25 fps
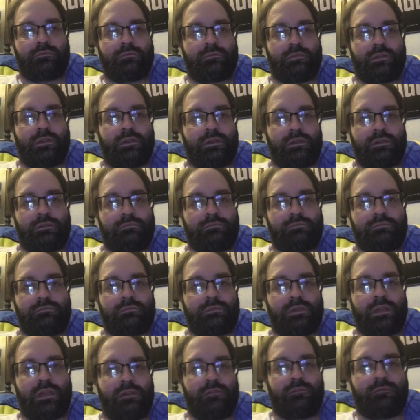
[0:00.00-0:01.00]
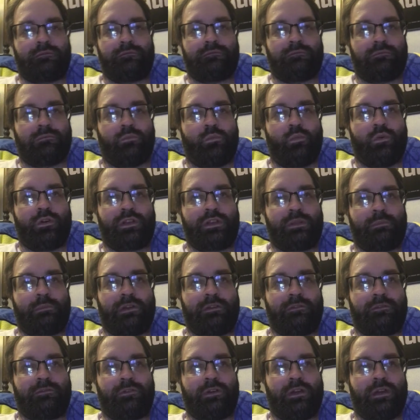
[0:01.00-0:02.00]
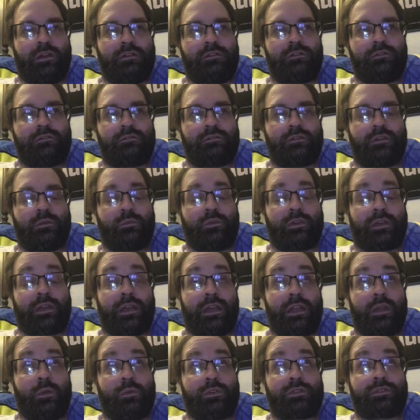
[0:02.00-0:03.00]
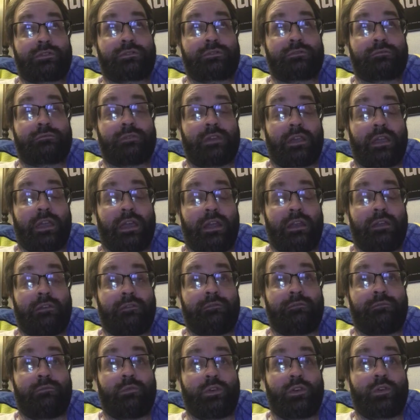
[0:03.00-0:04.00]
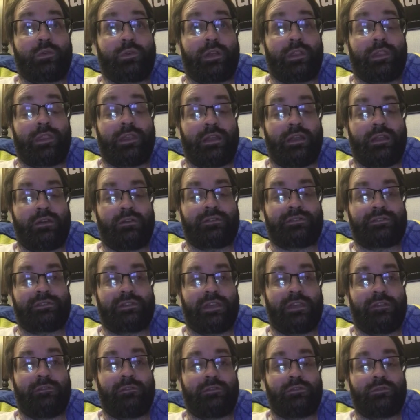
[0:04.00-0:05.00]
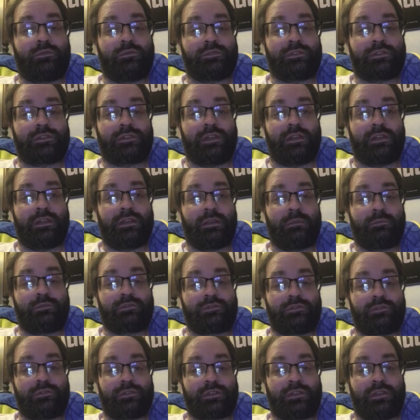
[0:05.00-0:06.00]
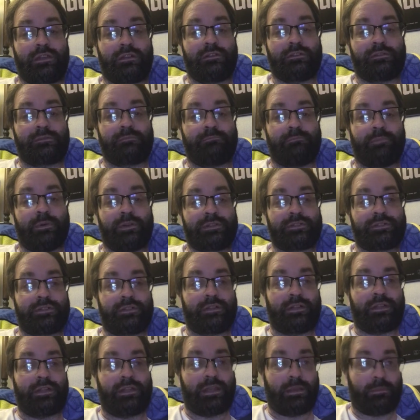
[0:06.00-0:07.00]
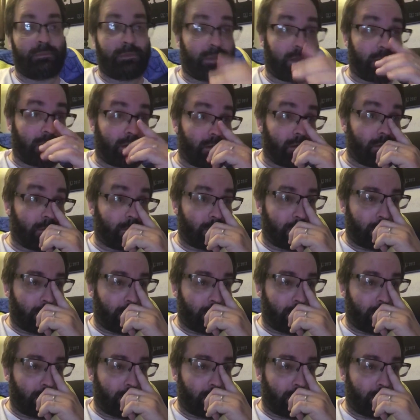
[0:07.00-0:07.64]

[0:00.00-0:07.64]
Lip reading: I gave one to my friend. I kind of regret that now because he gave it to his kid, and I'm sure his kid just busted the damn thing up.